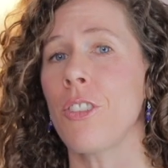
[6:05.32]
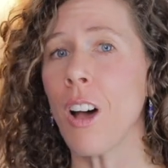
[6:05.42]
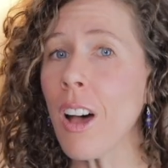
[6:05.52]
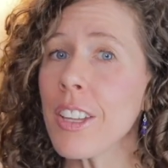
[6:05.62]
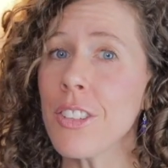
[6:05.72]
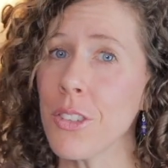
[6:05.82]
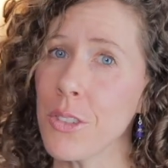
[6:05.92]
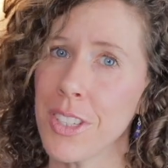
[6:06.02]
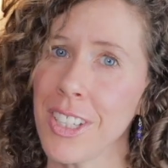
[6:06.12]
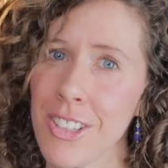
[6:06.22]
not
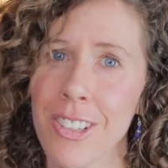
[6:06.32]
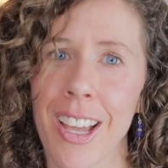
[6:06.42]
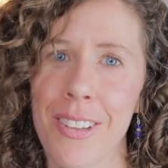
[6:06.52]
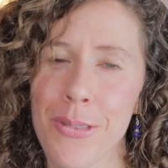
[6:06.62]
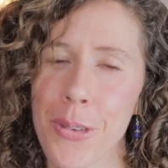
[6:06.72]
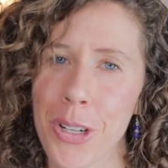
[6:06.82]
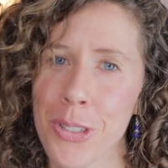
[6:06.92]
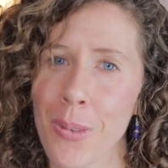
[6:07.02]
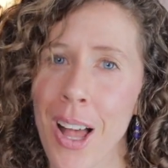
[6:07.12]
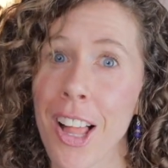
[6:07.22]
using your life
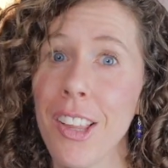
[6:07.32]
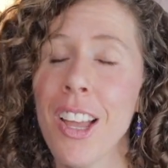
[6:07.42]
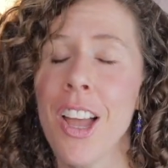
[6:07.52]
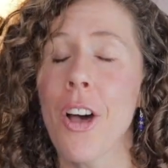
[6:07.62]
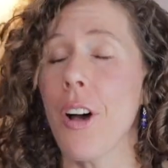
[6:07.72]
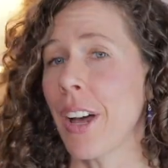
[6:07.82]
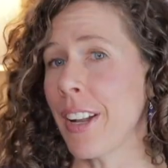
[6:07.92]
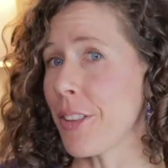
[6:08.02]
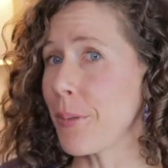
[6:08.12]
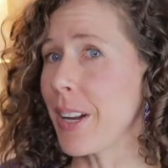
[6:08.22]
force well.
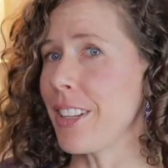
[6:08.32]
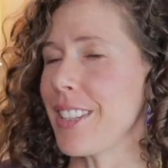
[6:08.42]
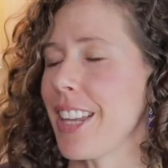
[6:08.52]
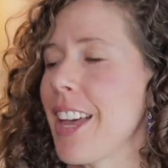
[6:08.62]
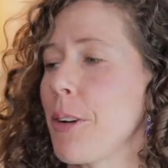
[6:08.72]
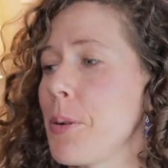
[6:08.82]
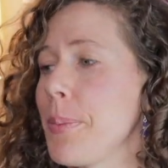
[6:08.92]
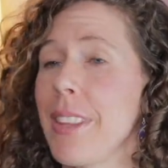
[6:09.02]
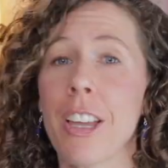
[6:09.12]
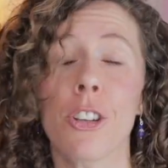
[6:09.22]
Another way to say that would
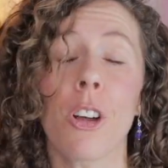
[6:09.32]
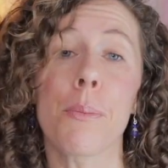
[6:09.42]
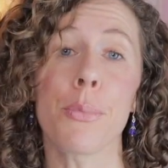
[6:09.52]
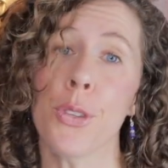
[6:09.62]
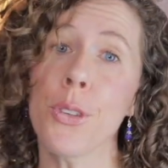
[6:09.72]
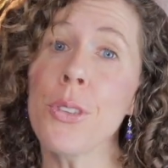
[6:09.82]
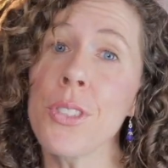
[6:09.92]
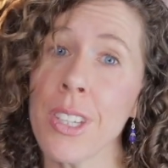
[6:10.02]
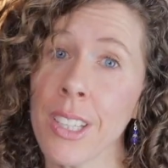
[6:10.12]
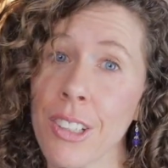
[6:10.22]
be that you're
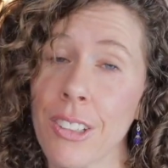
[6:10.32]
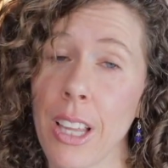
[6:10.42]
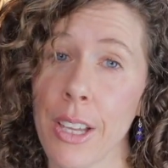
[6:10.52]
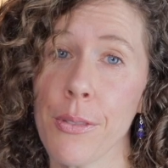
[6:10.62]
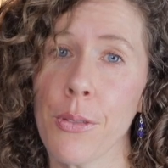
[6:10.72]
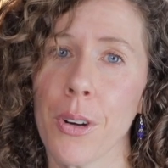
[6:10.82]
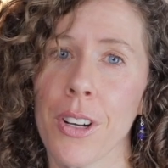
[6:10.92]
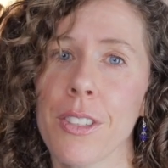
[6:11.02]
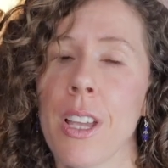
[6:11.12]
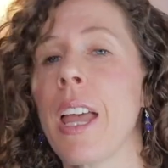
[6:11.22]
abusing your life
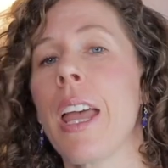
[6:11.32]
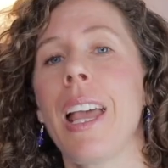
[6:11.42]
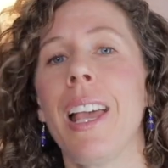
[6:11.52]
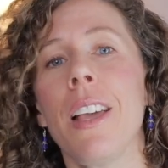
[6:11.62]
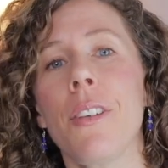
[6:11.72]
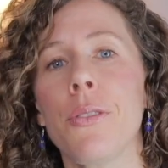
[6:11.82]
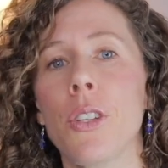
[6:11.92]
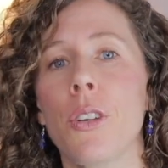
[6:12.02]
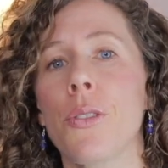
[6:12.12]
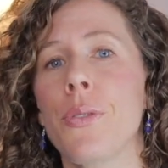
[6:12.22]
force if
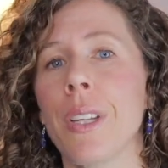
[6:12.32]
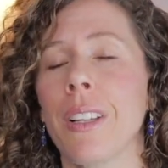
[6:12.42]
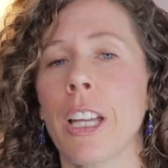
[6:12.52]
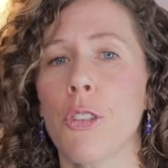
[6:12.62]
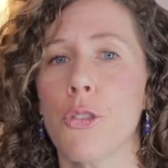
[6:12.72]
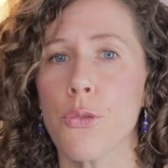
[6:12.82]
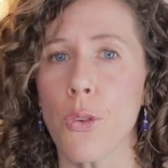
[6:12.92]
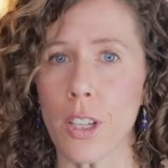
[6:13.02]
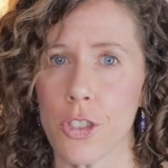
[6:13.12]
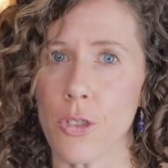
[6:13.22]
you're feeling
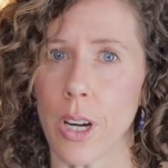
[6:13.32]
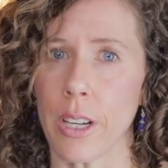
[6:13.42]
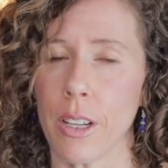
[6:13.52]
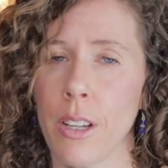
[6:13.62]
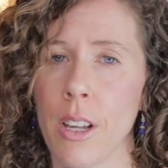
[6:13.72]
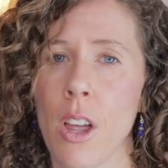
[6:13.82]
frustrated.